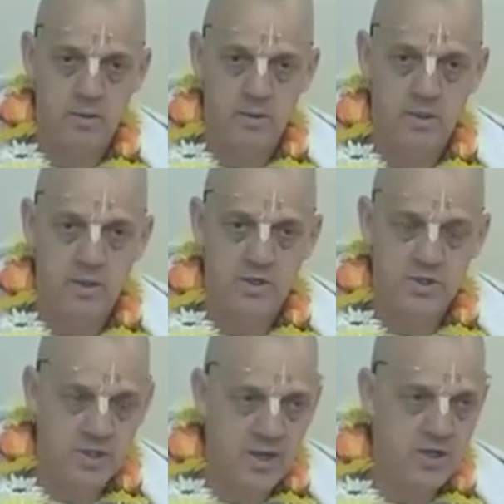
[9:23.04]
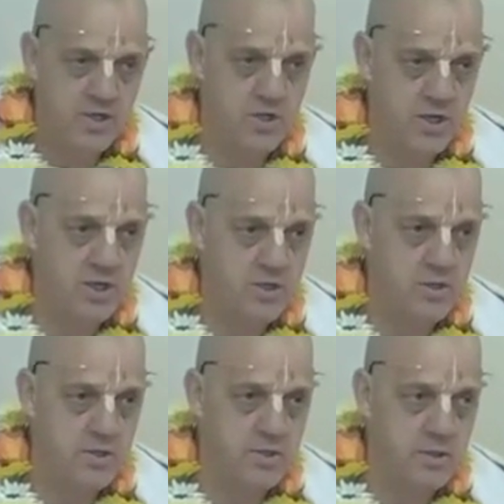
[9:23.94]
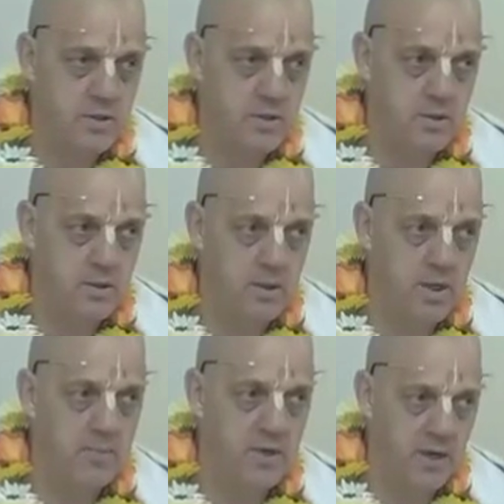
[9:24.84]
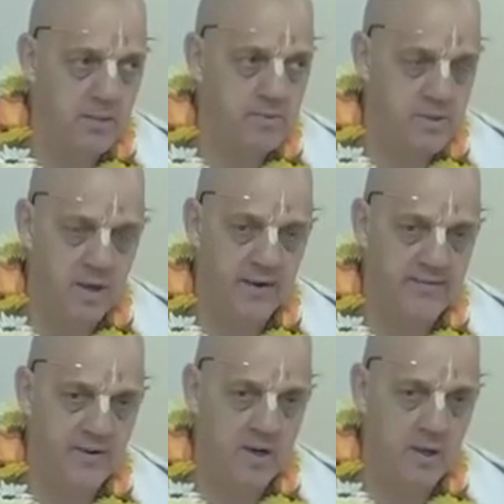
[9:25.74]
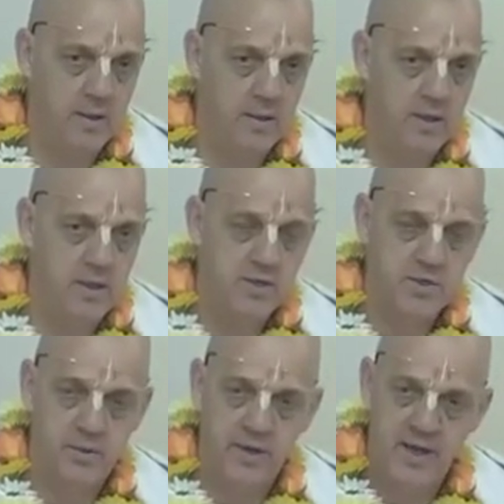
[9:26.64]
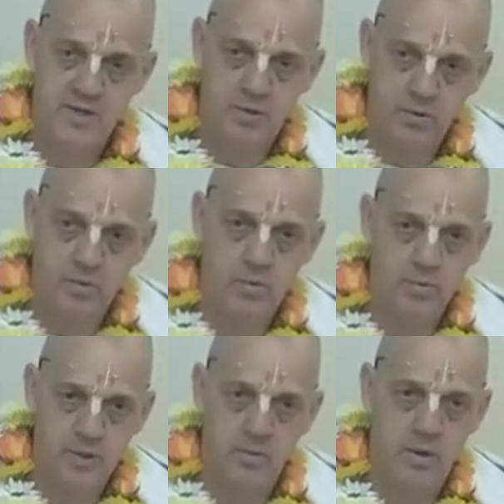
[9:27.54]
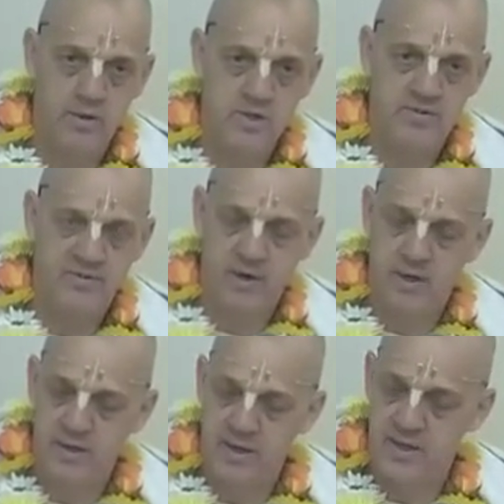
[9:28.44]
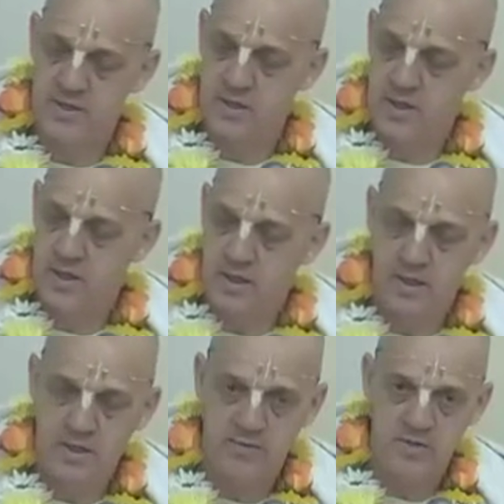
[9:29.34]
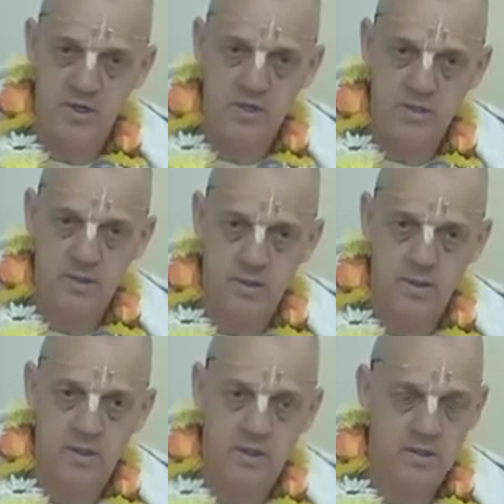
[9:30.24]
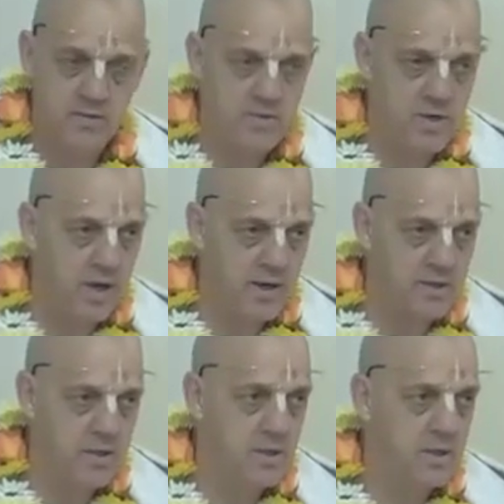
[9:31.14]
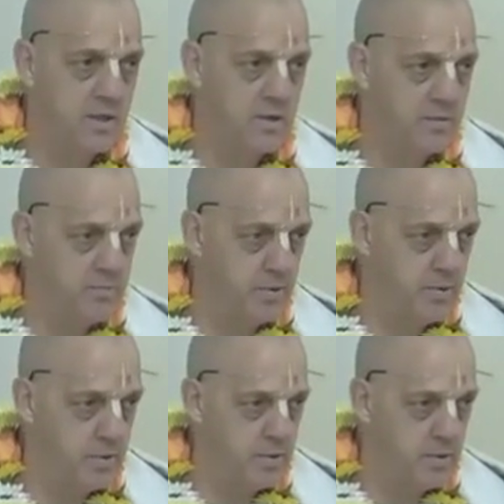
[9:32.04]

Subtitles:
Its nature changes. It becomes like fire. So it has all the qualities of fire. It gives heat, it gives light, it can burn.